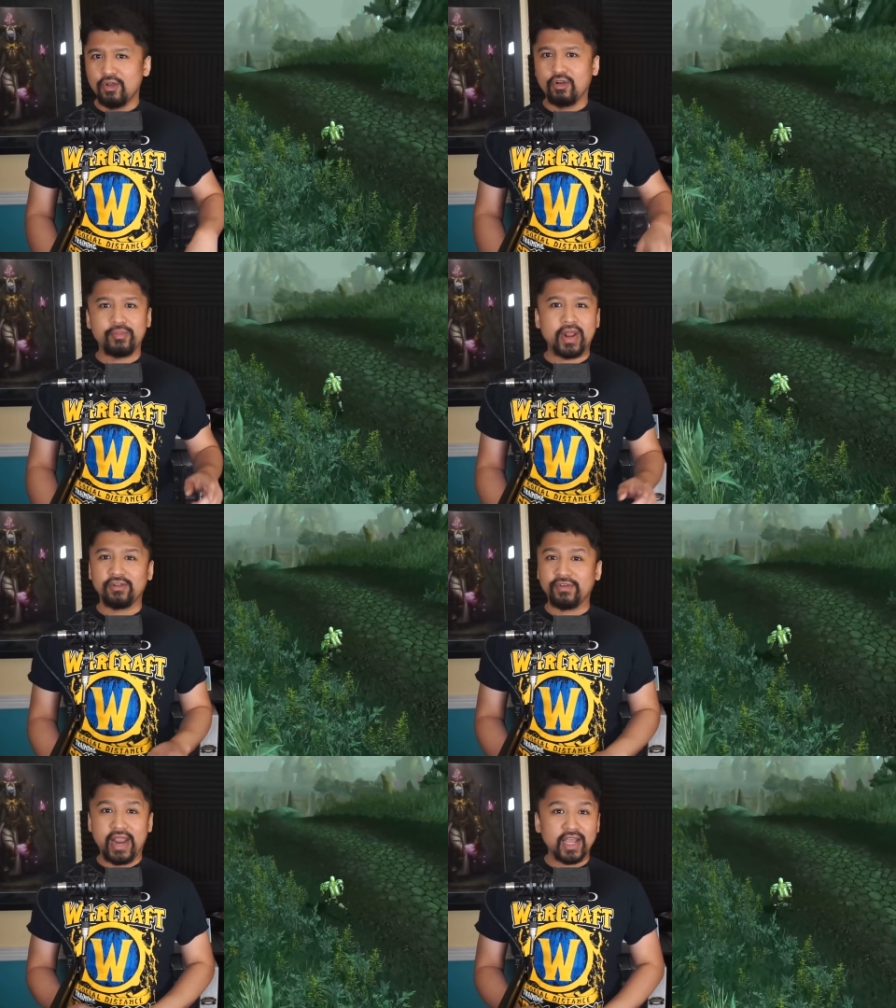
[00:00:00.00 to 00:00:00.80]
or
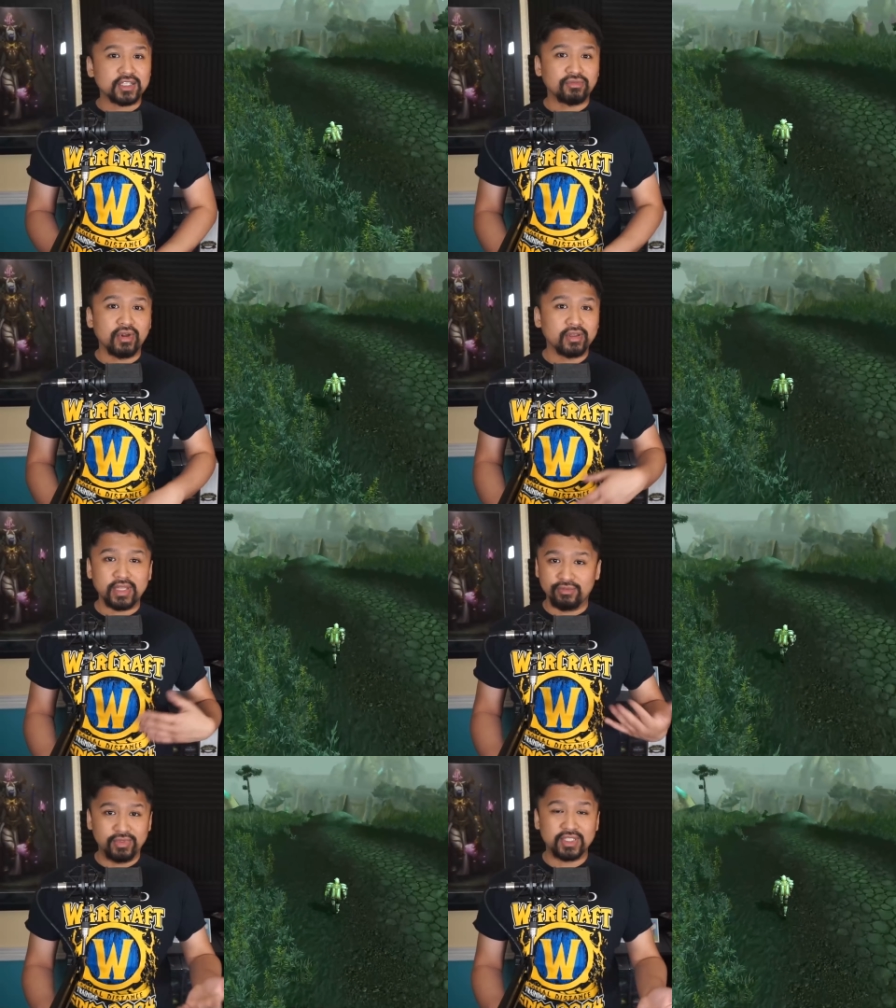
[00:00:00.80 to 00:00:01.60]
Battle for Azeroth,
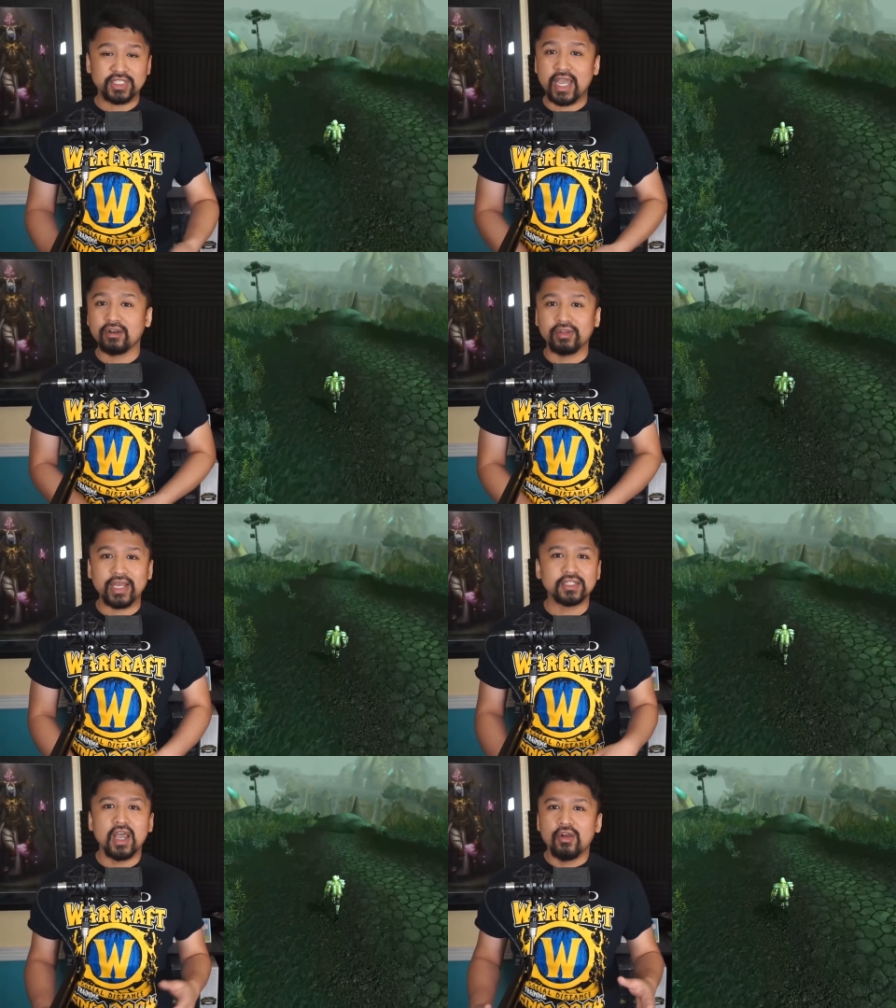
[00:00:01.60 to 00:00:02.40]
and with
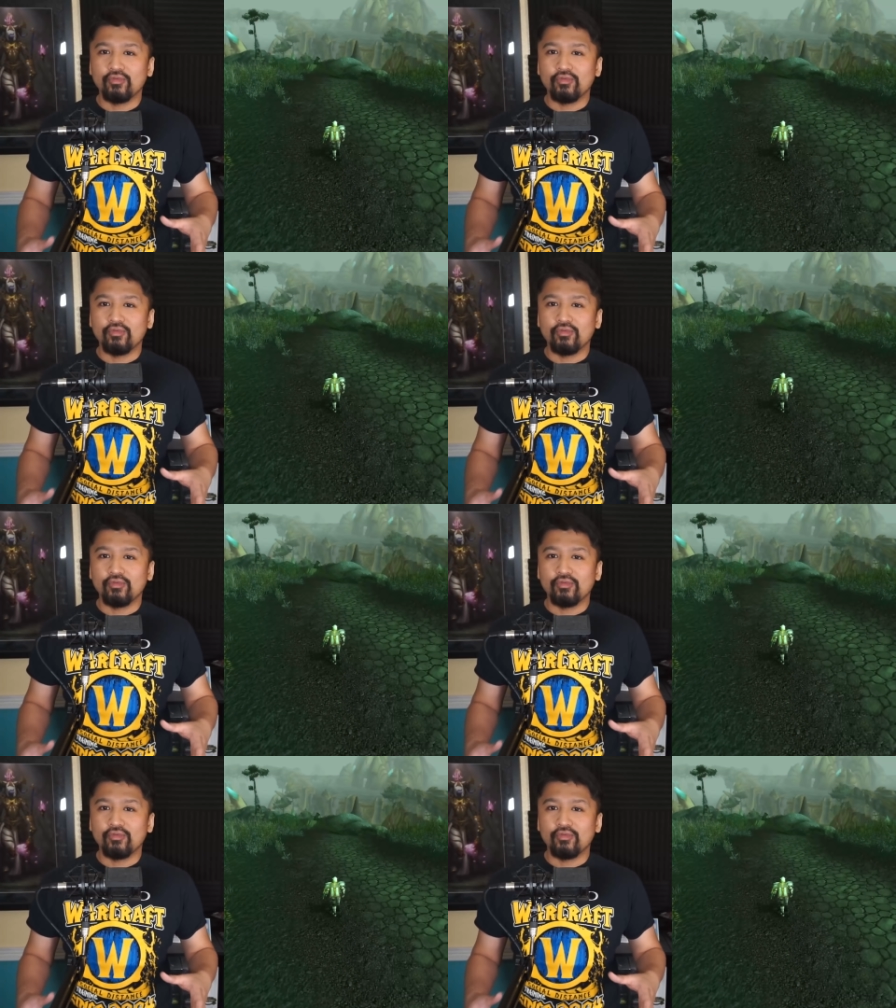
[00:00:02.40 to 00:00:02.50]
Shadowlands,